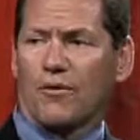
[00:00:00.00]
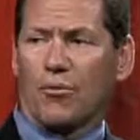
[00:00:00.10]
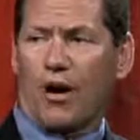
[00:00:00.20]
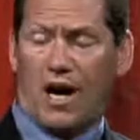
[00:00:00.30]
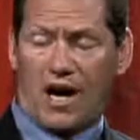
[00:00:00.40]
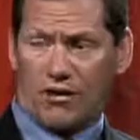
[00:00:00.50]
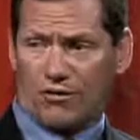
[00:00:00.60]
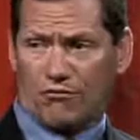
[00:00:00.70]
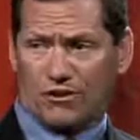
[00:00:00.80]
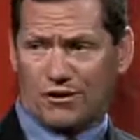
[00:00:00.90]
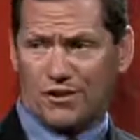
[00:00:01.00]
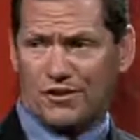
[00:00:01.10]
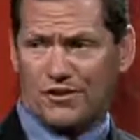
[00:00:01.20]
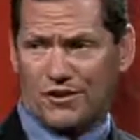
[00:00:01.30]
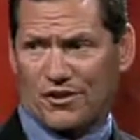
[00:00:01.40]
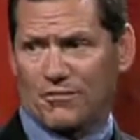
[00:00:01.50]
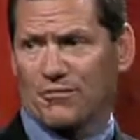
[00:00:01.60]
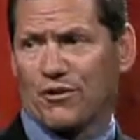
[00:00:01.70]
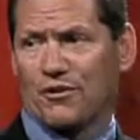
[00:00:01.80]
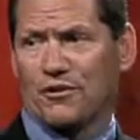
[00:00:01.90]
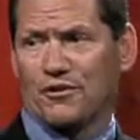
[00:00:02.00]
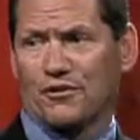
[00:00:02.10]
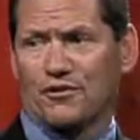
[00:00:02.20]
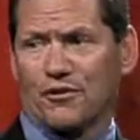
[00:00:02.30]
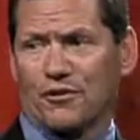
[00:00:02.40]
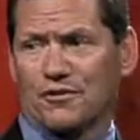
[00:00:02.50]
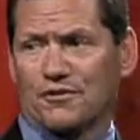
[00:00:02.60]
are reluctant to come forward and disclose.